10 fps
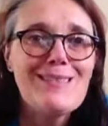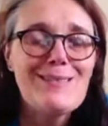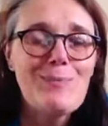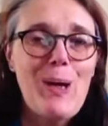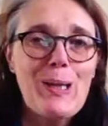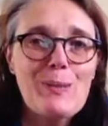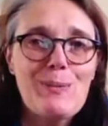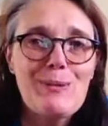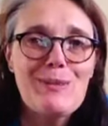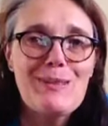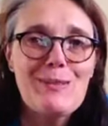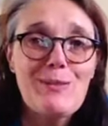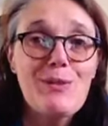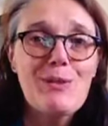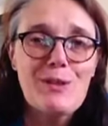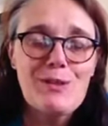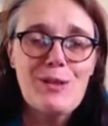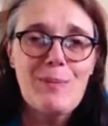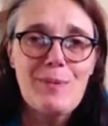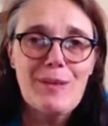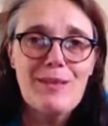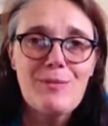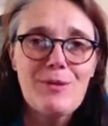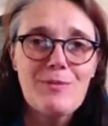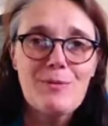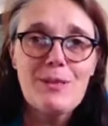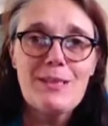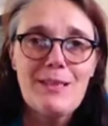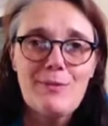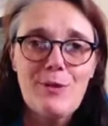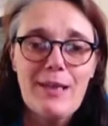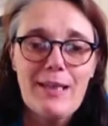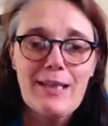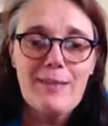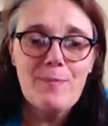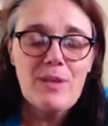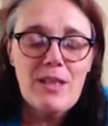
my experiences of the first time I ever received Reiki,